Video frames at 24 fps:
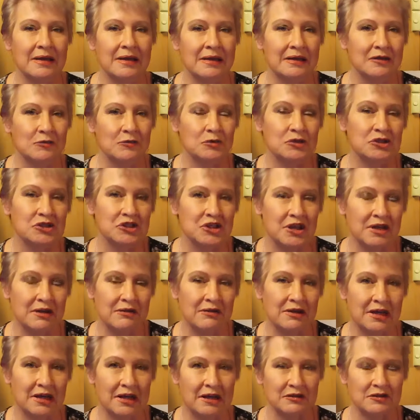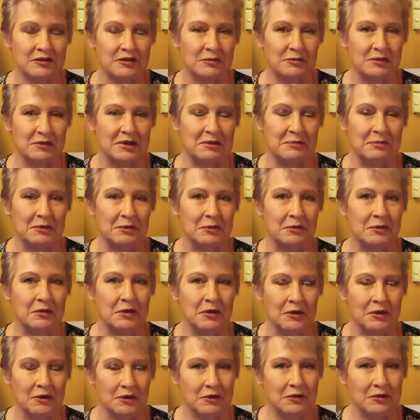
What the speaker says: and it will share it out to people